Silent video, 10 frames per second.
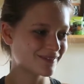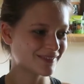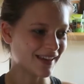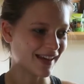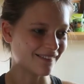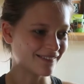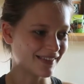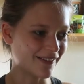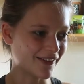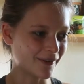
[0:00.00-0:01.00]
Yeah,
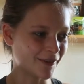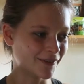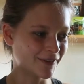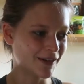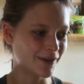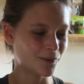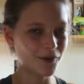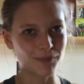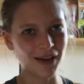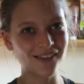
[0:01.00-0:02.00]
they were horrible.
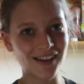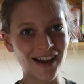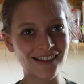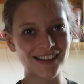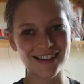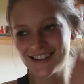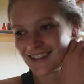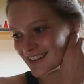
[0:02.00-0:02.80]
What makes an acid?